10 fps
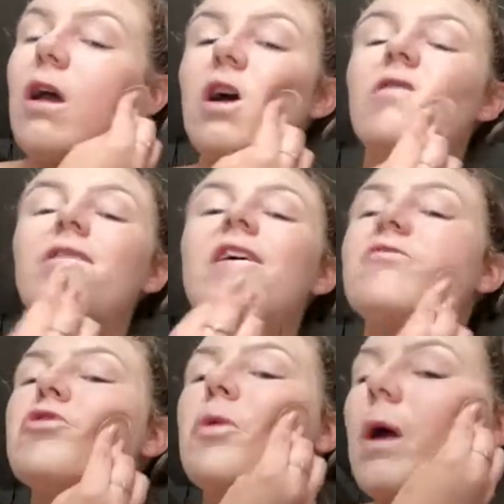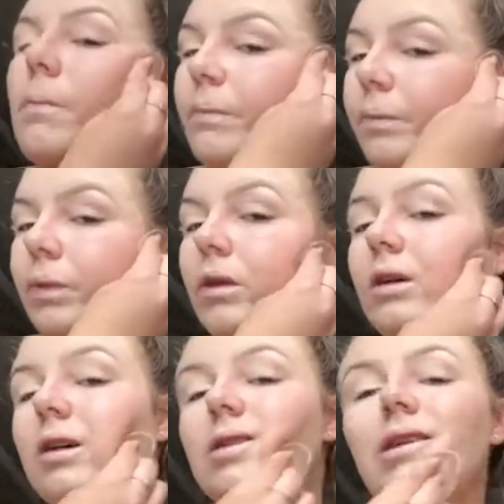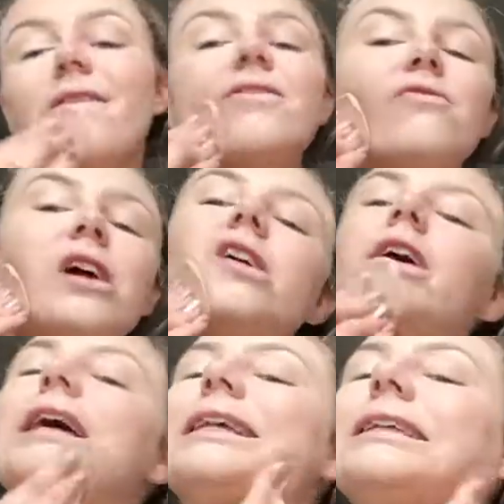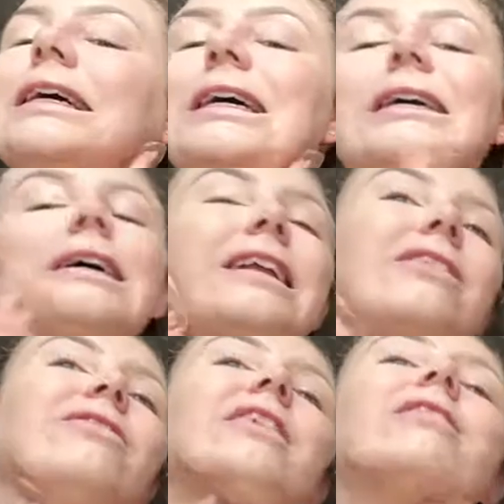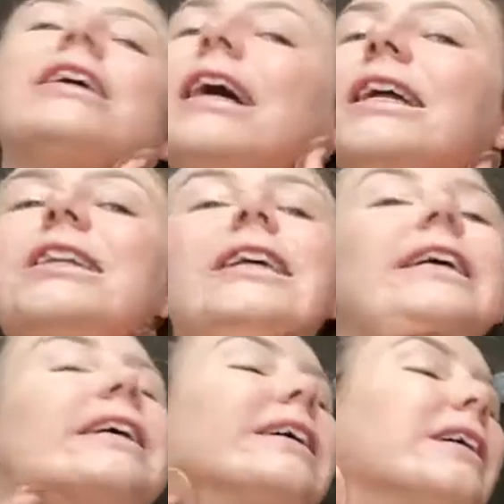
go over there and do it, because it's a really great song and it's very catchy.